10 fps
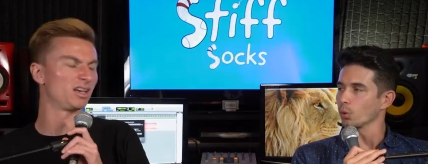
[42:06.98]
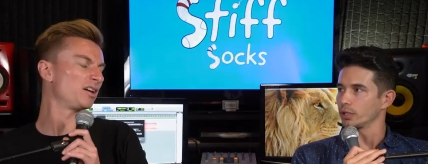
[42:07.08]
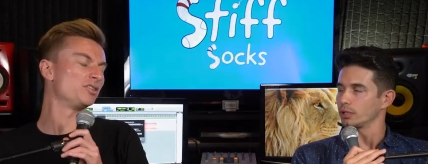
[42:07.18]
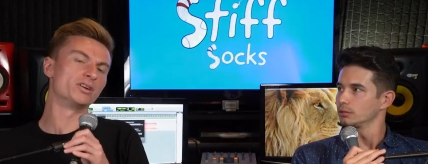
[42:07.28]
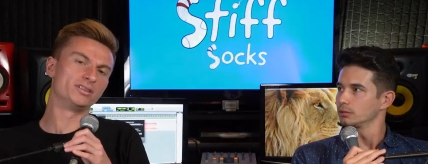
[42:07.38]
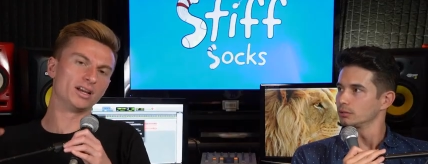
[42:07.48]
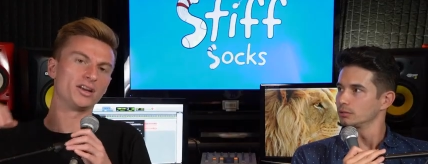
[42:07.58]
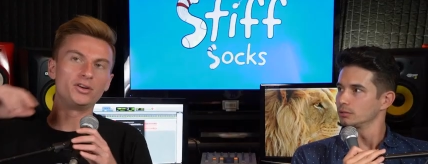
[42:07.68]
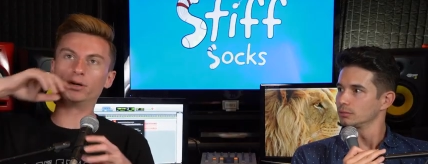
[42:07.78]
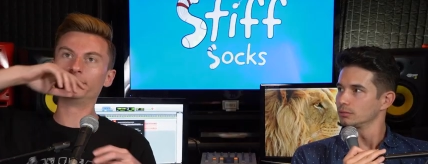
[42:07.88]
Speaker 1: do it. I'd
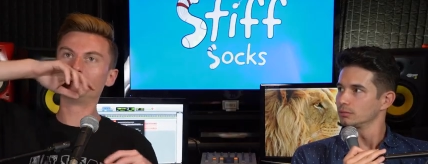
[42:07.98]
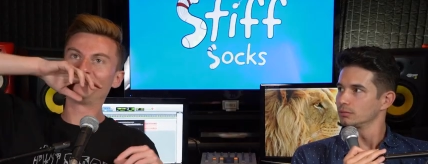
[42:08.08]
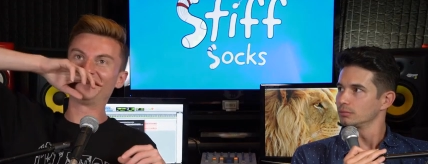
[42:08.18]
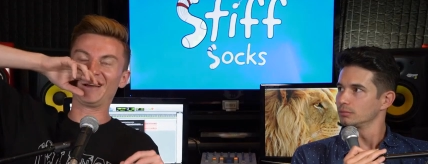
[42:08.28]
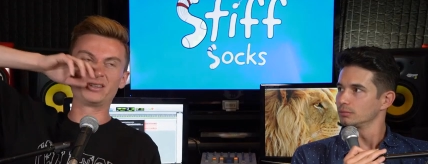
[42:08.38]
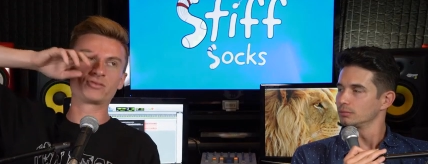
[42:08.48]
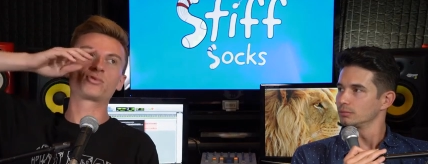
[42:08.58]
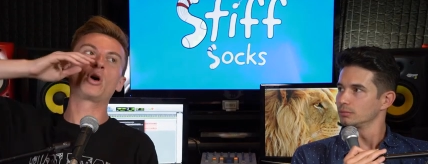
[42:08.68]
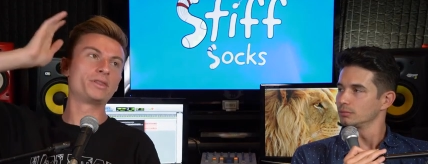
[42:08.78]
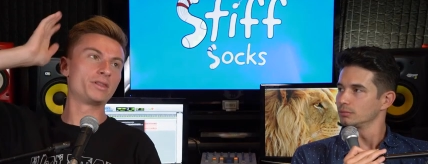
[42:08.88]
do it. I would just
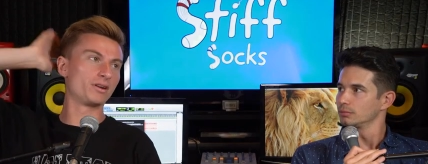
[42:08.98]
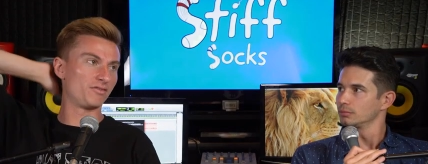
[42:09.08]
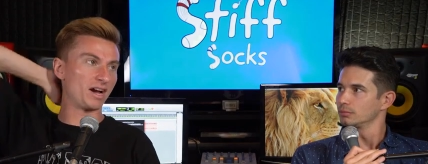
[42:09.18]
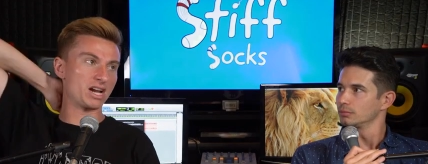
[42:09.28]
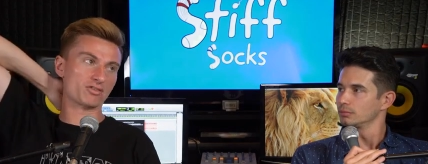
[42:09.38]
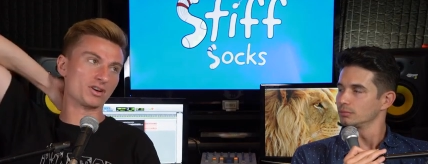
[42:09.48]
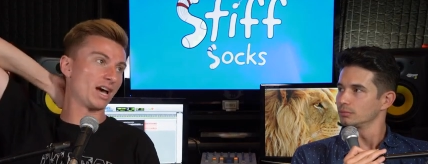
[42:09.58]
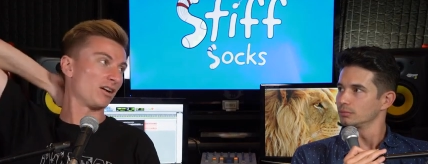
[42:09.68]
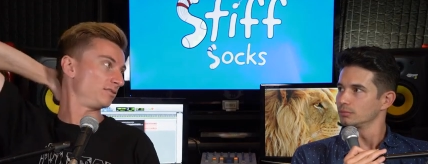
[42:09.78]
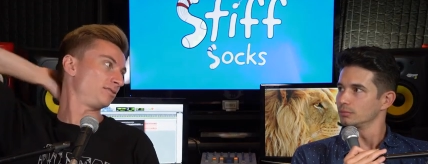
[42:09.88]
go in there, Viagra'd out.
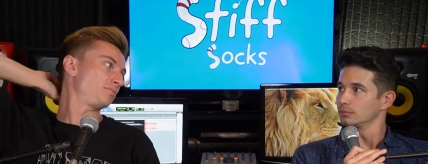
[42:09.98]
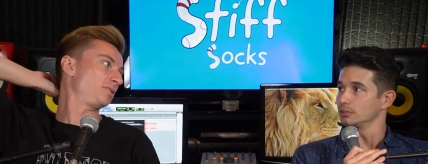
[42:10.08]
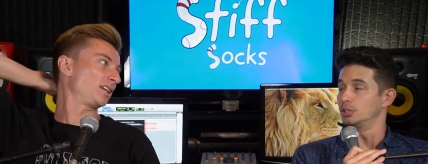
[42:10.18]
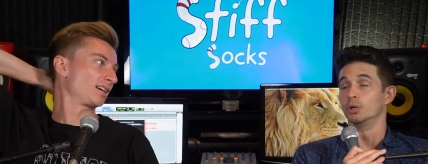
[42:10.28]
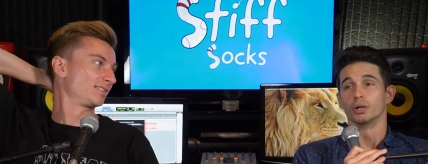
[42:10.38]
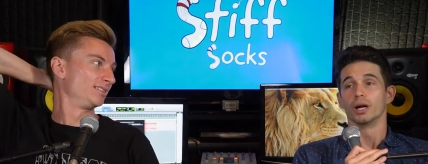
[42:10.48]
Yeah. Dude,